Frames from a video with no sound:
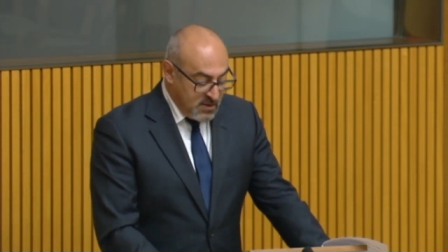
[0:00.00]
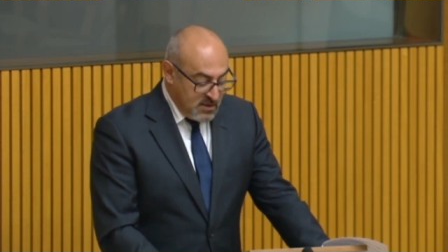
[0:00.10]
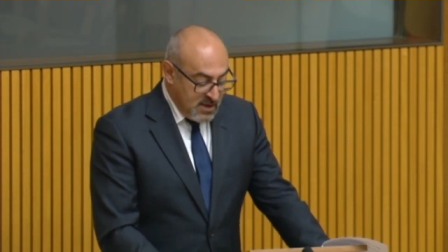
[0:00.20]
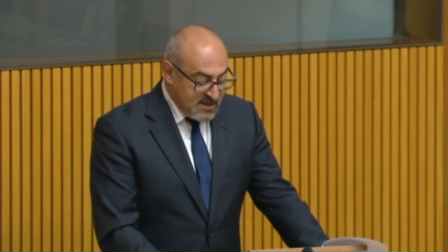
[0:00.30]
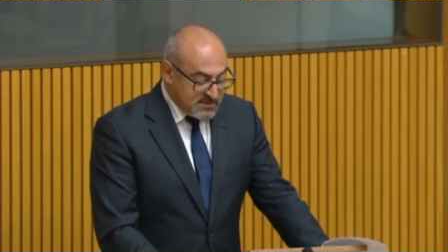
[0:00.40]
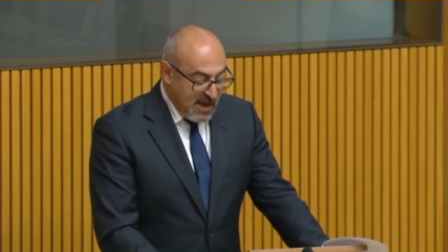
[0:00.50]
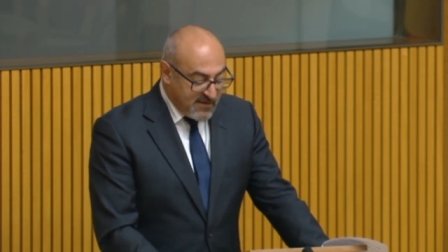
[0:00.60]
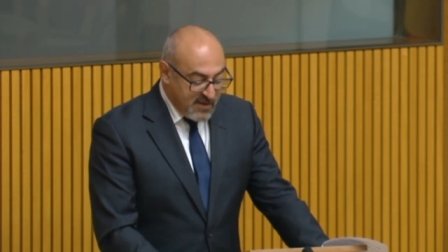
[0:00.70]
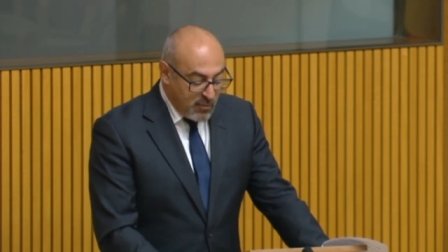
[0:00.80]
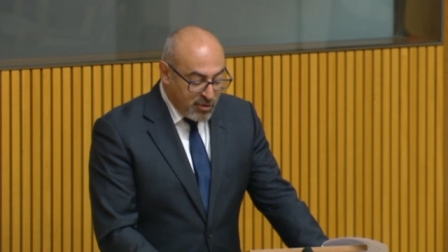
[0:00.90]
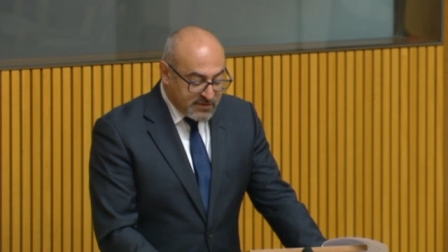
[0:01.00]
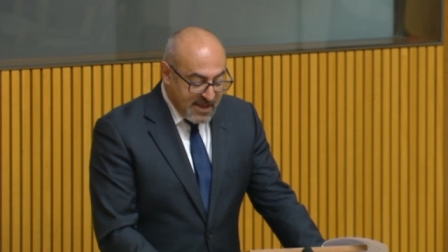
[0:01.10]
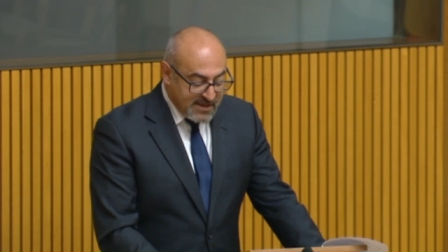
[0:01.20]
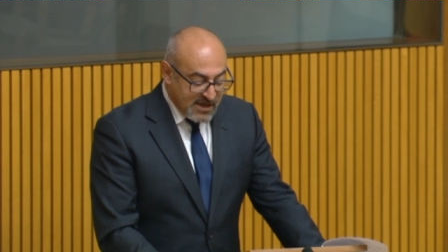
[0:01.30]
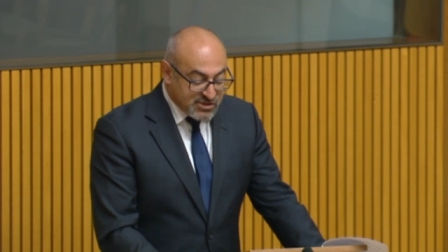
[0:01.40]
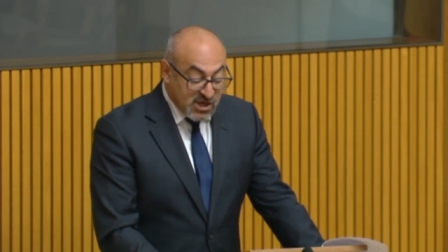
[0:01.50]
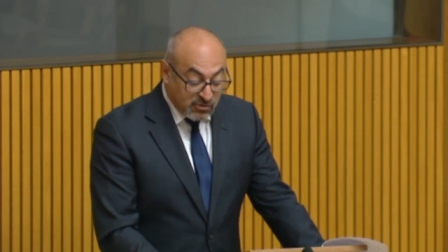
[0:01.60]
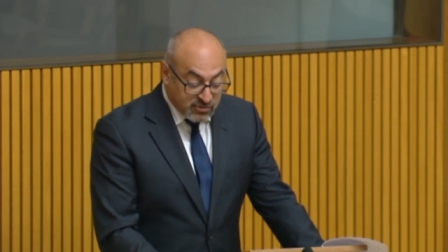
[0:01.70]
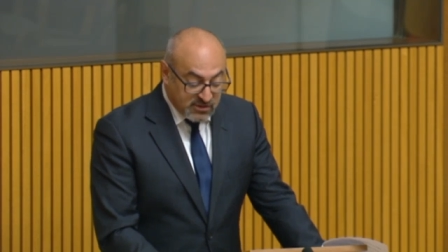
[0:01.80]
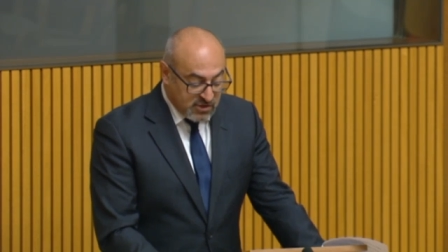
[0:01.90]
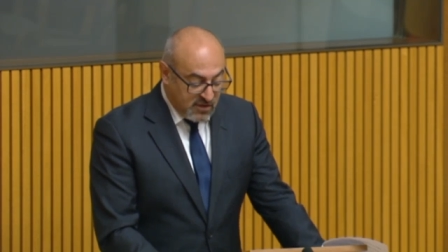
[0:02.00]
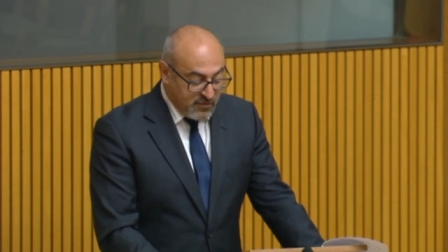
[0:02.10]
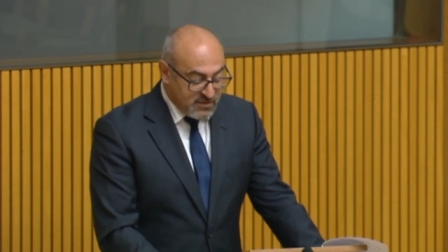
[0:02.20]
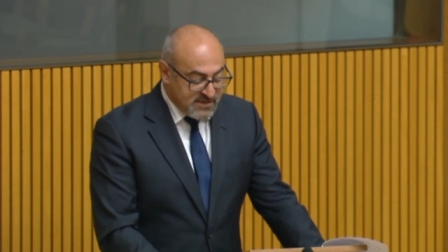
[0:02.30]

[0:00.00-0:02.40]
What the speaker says: And as part of their work, they engage culturally diverse